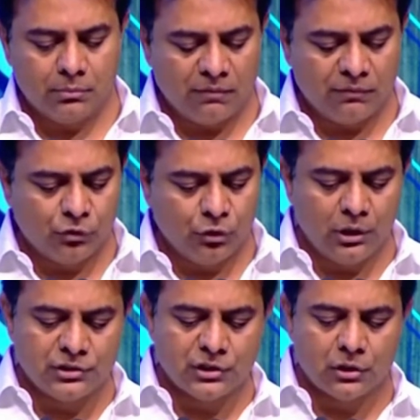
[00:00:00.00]
few years
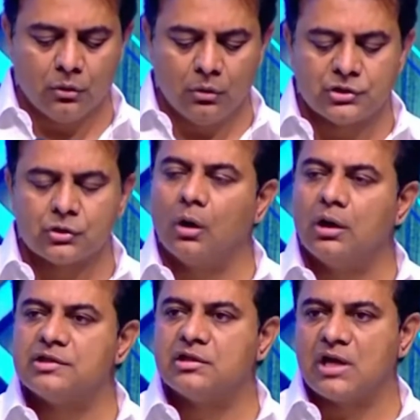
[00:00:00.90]
ago is called the
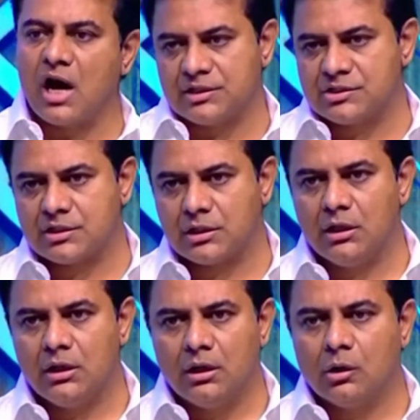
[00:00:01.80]
TASK.
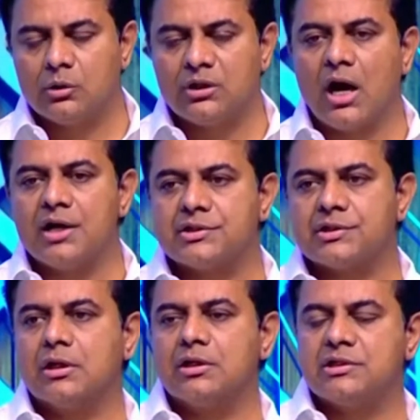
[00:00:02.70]
Now, TASK
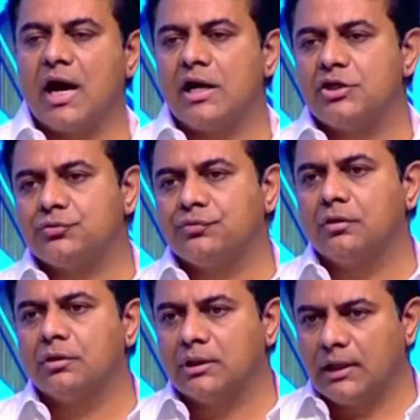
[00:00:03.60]
stands for
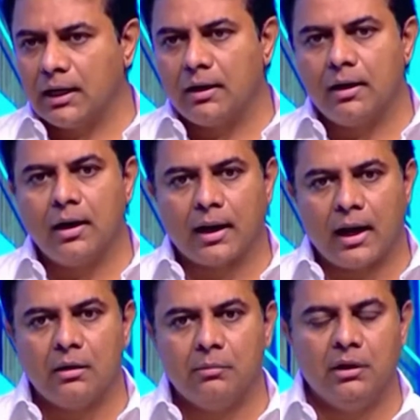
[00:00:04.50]
Telangana Academy